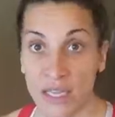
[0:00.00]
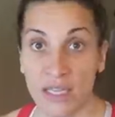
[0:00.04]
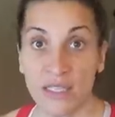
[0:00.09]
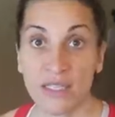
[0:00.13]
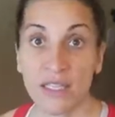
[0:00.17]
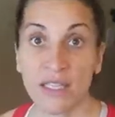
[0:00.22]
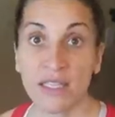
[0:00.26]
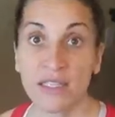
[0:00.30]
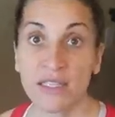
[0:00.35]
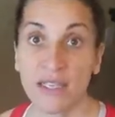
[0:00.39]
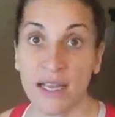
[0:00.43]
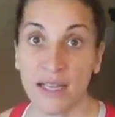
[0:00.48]

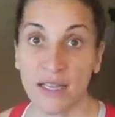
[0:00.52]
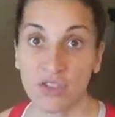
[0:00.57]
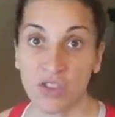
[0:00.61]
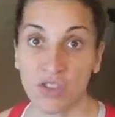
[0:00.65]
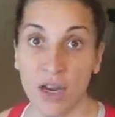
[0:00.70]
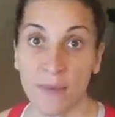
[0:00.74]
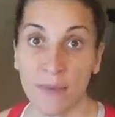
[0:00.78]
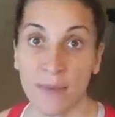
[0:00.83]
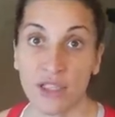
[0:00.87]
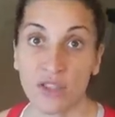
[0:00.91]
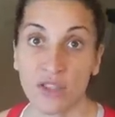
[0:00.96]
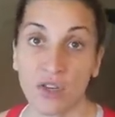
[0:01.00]
into the second
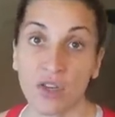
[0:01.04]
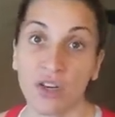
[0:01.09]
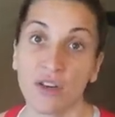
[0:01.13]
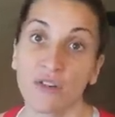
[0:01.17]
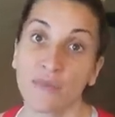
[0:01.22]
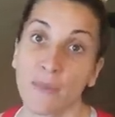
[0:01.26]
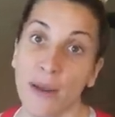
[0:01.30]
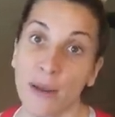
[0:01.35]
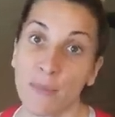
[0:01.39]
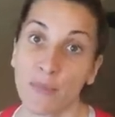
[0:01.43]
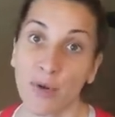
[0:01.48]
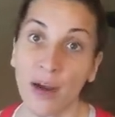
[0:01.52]
trimester
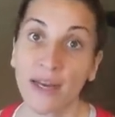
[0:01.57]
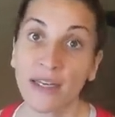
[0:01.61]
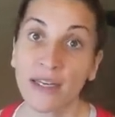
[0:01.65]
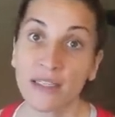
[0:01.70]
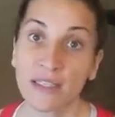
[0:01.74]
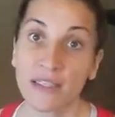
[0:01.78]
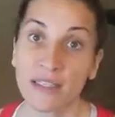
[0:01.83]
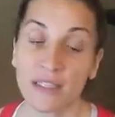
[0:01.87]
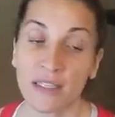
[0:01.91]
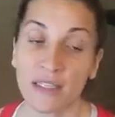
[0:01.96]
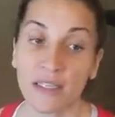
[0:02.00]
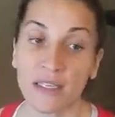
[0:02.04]
of my
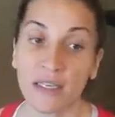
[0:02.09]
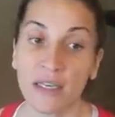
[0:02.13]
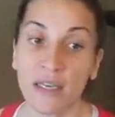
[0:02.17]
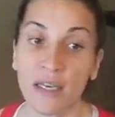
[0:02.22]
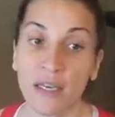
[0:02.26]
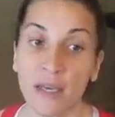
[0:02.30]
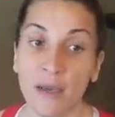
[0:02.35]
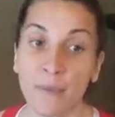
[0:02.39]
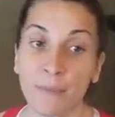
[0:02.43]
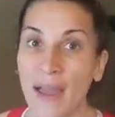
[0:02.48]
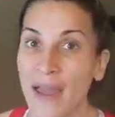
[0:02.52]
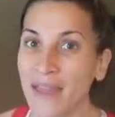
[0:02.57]
pregnancy,
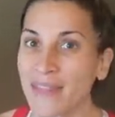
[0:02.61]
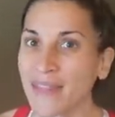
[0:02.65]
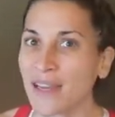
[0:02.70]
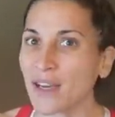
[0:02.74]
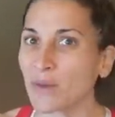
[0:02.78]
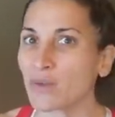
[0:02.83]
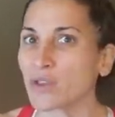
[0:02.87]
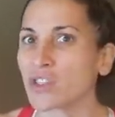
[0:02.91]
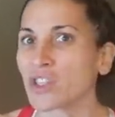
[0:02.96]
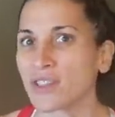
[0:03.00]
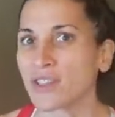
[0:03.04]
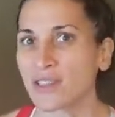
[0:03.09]
and then
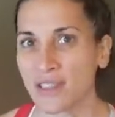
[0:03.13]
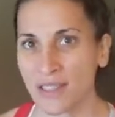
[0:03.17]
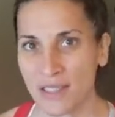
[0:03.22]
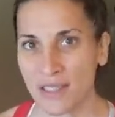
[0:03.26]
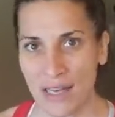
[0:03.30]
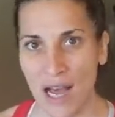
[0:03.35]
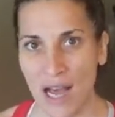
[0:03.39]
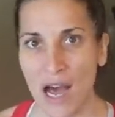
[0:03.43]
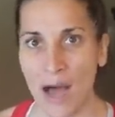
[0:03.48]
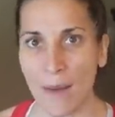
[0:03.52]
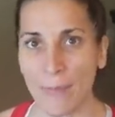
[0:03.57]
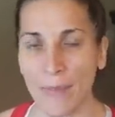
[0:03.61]
it would just
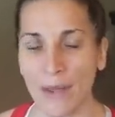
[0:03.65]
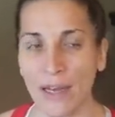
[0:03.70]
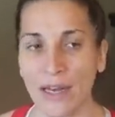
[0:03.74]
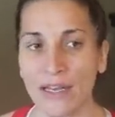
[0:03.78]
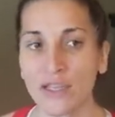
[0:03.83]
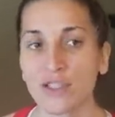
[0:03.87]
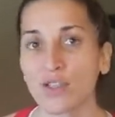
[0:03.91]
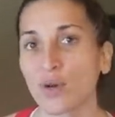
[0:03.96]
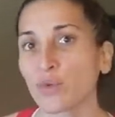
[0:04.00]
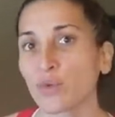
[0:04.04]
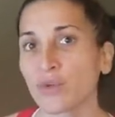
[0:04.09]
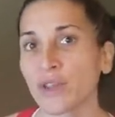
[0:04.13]
stop, and
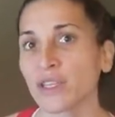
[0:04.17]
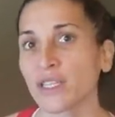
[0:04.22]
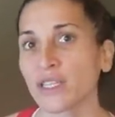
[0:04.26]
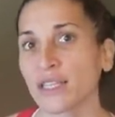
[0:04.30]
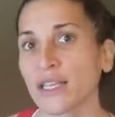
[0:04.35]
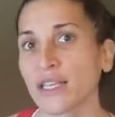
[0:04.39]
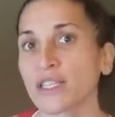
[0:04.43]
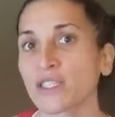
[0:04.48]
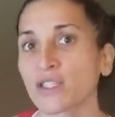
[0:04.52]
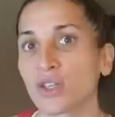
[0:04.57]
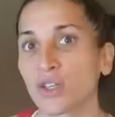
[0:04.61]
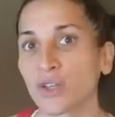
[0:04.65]
I don't think that
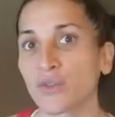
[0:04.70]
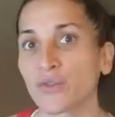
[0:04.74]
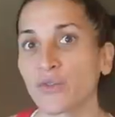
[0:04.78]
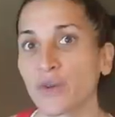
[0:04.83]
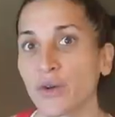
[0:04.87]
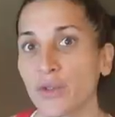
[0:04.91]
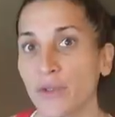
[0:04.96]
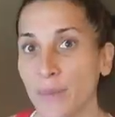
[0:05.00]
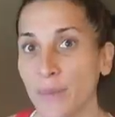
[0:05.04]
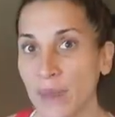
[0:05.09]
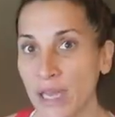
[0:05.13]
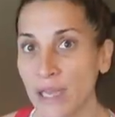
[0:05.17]
that's good
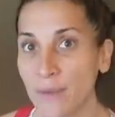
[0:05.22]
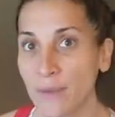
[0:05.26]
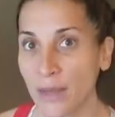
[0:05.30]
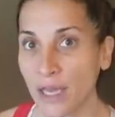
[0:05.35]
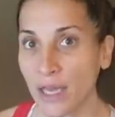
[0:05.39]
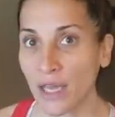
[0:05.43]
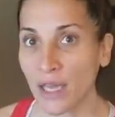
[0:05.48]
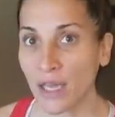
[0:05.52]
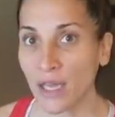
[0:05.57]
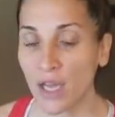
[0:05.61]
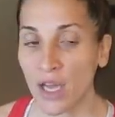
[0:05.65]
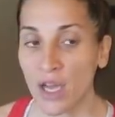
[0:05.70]
for the
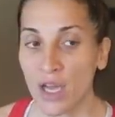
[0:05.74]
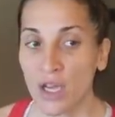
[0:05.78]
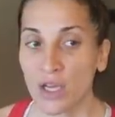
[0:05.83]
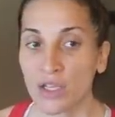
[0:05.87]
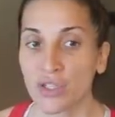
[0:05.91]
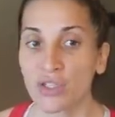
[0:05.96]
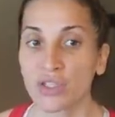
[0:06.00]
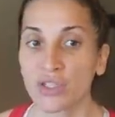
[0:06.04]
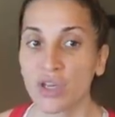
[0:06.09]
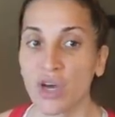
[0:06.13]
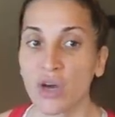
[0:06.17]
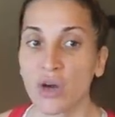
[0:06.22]
baby.
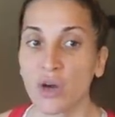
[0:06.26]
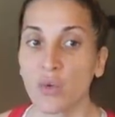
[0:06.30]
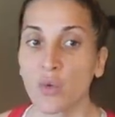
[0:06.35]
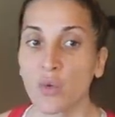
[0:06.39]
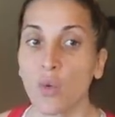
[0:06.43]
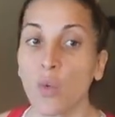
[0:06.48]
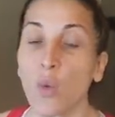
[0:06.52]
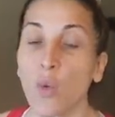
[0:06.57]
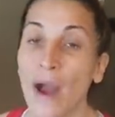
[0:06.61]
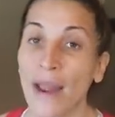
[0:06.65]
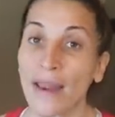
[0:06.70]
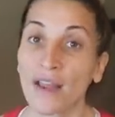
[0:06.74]

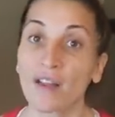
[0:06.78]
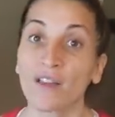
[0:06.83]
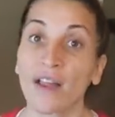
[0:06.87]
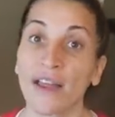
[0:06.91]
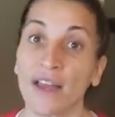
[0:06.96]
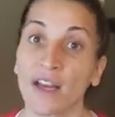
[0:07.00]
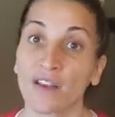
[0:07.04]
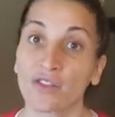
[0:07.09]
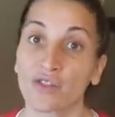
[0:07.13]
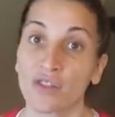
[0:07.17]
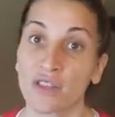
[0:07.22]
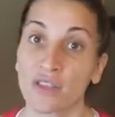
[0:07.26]
So while I
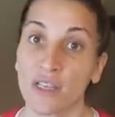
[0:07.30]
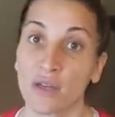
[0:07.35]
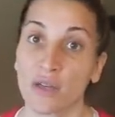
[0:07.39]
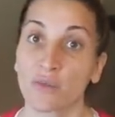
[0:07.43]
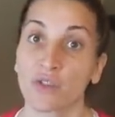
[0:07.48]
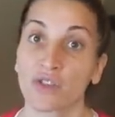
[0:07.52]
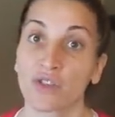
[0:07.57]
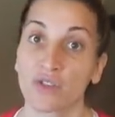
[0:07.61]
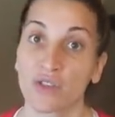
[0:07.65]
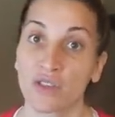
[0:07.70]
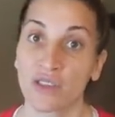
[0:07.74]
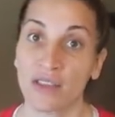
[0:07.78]
understand
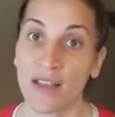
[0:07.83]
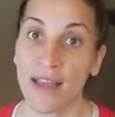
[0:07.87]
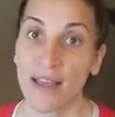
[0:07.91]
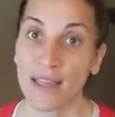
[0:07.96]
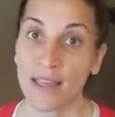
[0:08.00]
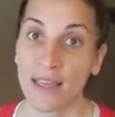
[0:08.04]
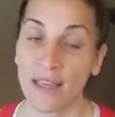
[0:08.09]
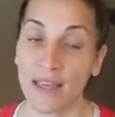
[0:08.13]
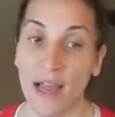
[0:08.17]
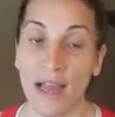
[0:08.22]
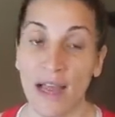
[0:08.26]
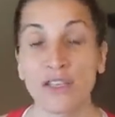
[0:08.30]
what you're
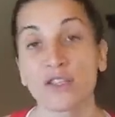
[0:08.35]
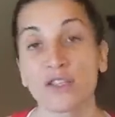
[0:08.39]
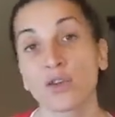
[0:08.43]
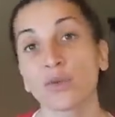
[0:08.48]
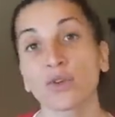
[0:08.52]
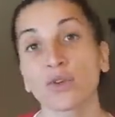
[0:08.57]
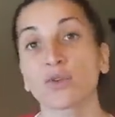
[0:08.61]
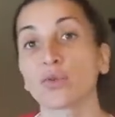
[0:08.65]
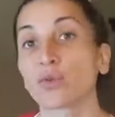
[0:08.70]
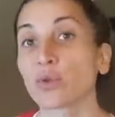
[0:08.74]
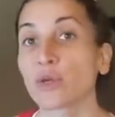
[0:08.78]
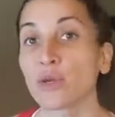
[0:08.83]
saying, I
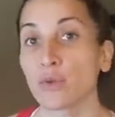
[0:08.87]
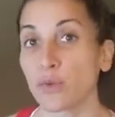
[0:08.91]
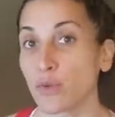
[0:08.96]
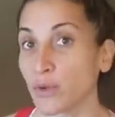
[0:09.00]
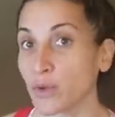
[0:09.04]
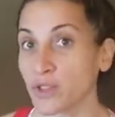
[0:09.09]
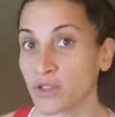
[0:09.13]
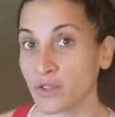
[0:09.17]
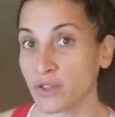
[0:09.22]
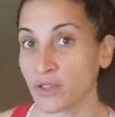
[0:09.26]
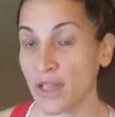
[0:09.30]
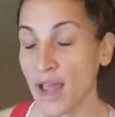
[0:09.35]
don't agree with
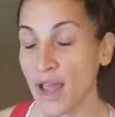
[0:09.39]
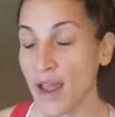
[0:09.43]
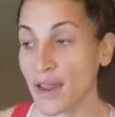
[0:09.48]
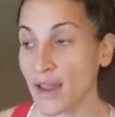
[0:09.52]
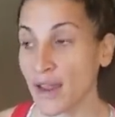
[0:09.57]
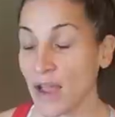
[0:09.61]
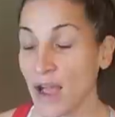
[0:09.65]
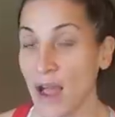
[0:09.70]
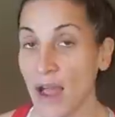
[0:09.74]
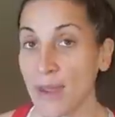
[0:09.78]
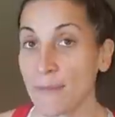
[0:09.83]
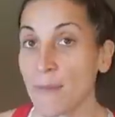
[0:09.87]
what you're
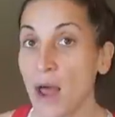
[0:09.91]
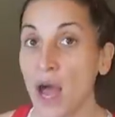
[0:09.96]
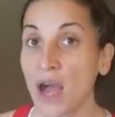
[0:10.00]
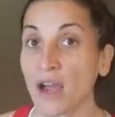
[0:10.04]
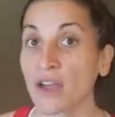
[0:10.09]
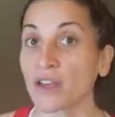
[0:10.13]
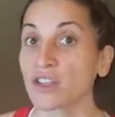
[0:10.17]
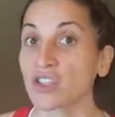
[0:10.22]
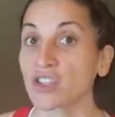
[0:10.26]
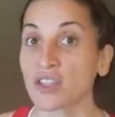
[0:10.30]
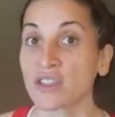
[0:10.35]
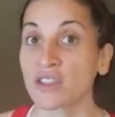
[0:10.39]
saying. I'm not
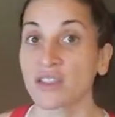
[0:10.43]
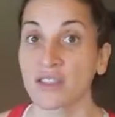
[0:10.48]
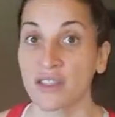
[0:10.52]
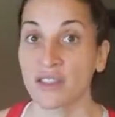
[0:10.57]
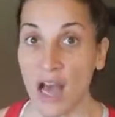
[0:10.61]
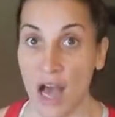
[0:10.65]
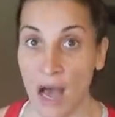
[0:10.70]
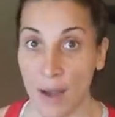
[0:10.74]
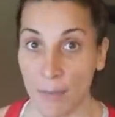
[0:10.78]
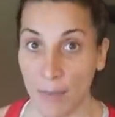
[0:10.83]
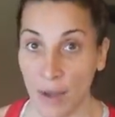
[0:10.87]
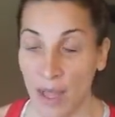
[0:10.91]
gonna just
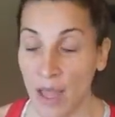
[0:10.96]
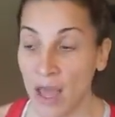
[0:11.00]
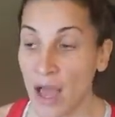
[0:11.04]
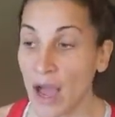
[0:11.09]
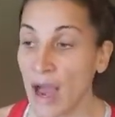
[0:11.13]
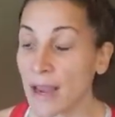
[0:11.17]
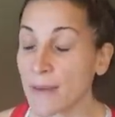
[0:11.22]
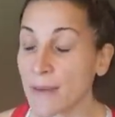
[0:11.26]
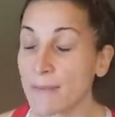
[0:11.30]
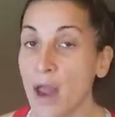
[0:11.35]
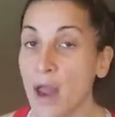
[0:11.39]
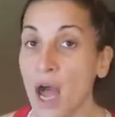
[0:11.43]
stop.
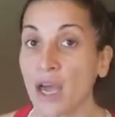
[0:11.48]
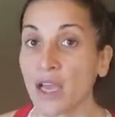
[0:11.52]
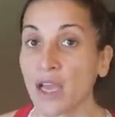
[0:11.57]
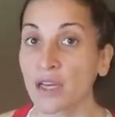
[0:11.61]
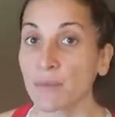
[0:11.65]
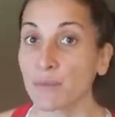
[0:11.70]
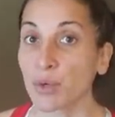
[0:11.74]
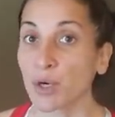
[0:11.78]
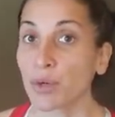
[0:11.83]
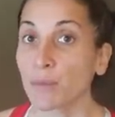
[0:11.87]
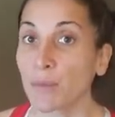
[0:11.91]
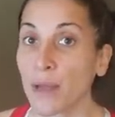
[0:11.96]
I am not
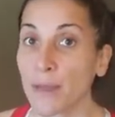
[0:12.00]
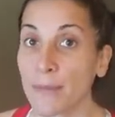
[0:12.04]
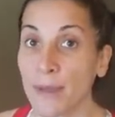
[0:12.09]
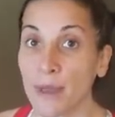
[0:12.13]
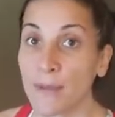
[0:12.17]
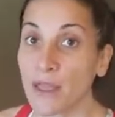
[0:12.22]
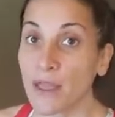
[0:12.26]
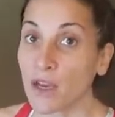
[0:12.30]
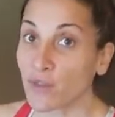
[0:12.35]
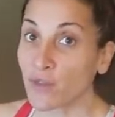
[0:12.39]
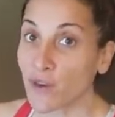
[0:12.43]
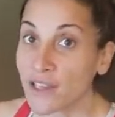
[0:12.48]
gonna put my
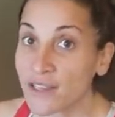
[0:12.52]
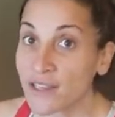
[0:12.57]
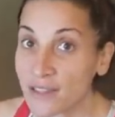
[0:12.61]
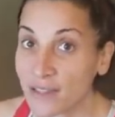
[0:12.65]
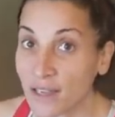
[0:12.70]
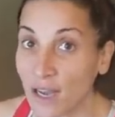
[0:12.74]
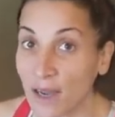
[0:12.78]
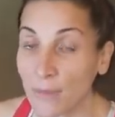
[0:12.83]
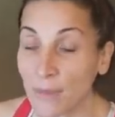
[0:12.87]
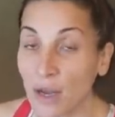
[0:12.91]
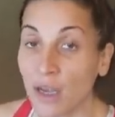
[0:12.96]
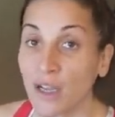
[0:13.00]
baby at
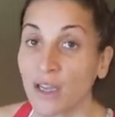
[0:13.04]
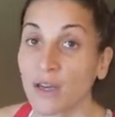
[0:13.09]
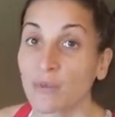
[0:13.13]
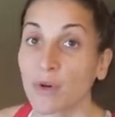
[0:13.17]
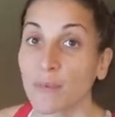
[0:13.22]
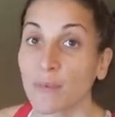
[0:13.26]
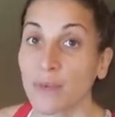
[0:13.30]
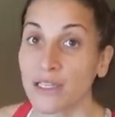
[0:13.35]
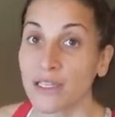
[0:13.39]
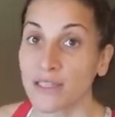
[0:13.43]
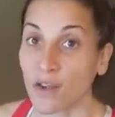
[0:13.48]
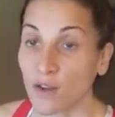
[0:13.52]
risk. I'm not gonna
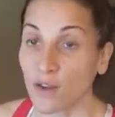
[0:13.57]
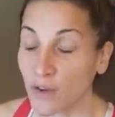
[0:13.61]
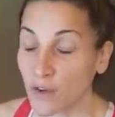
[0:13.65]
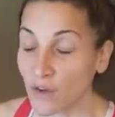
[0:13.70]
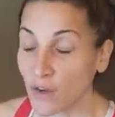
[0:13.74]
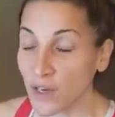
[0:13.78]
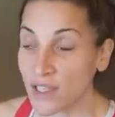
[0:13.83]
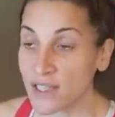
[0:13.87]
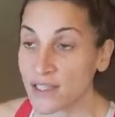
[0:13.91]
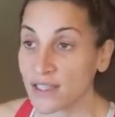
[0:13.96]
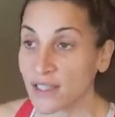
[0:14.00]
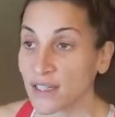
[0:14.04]
put myself at
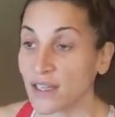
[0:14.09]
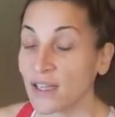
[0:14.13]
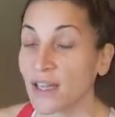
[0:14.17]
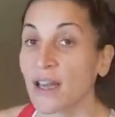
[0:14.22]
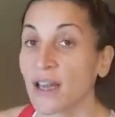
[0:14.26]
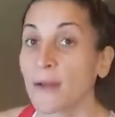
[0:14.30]
risk.